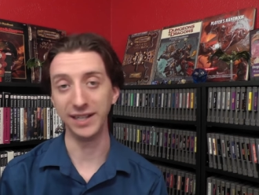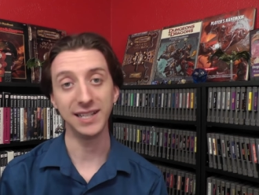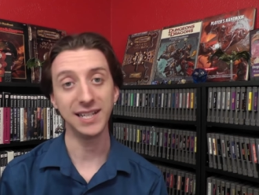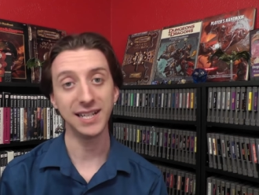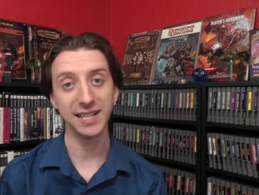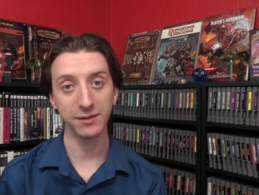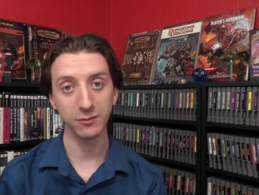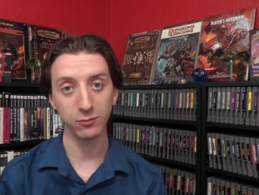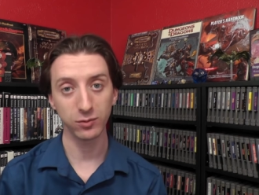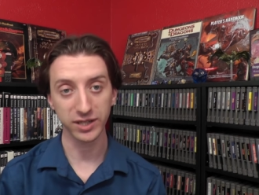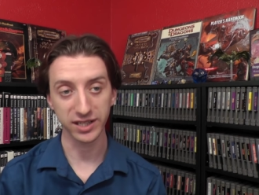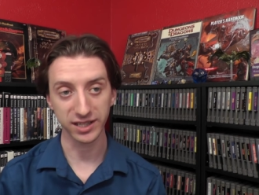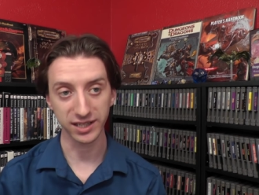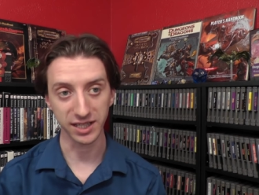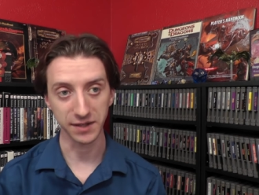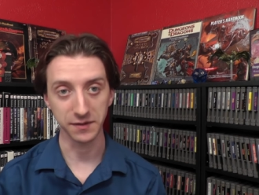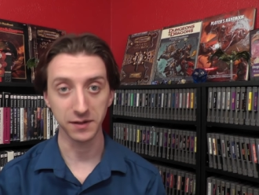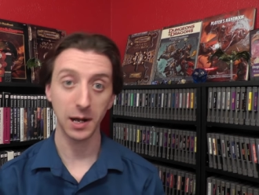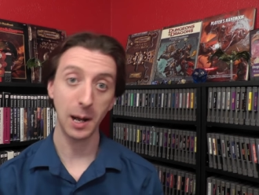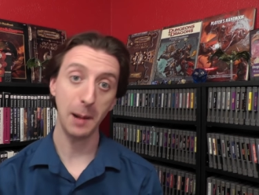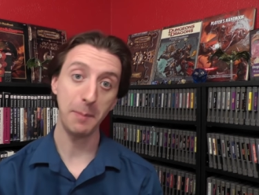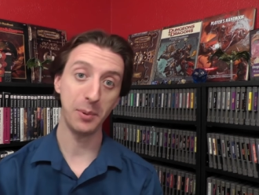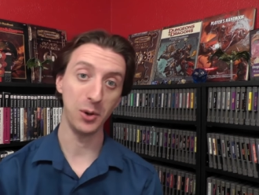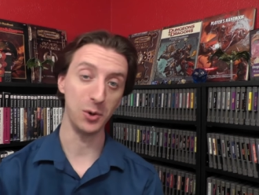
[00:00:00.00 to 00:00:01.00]
he had received
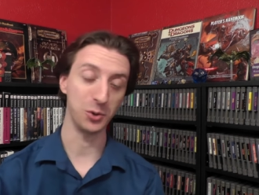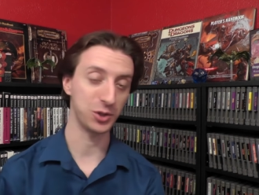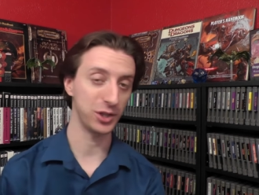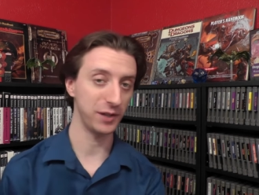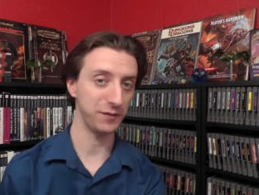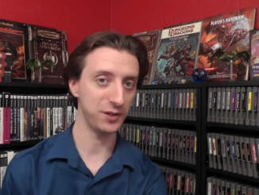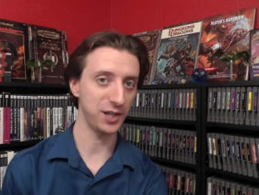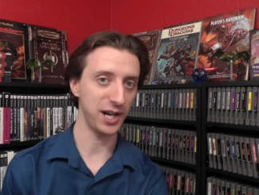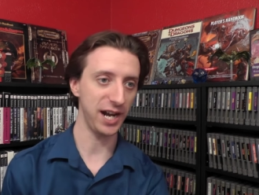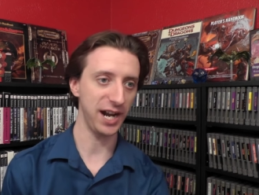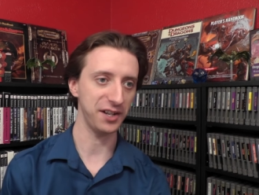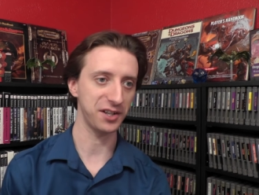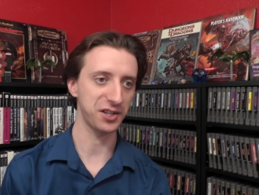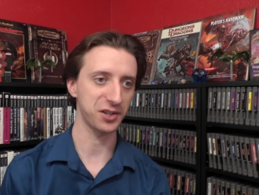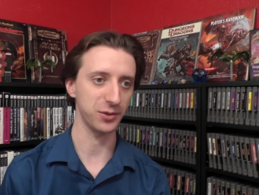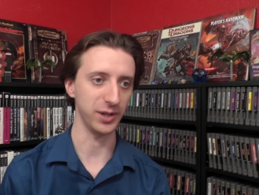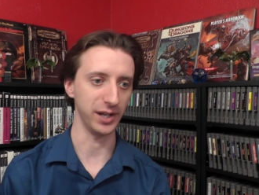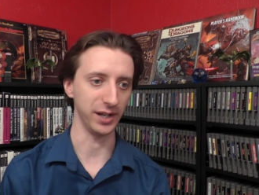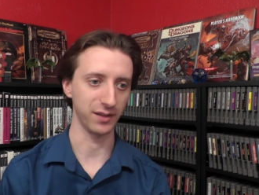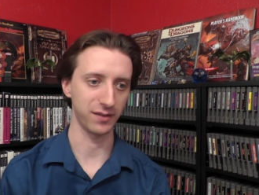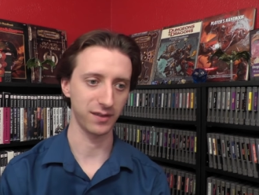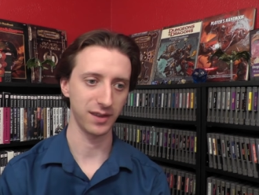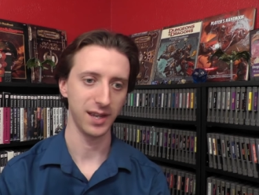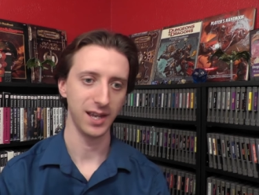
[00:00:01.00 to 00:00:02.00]
a potion of giant
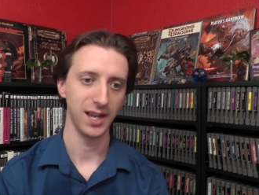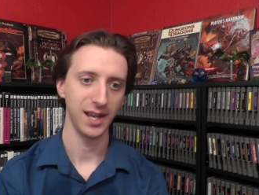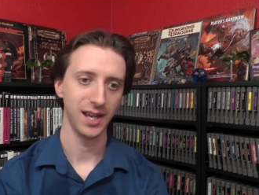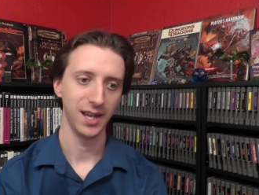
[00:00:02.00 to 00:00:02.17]
strength.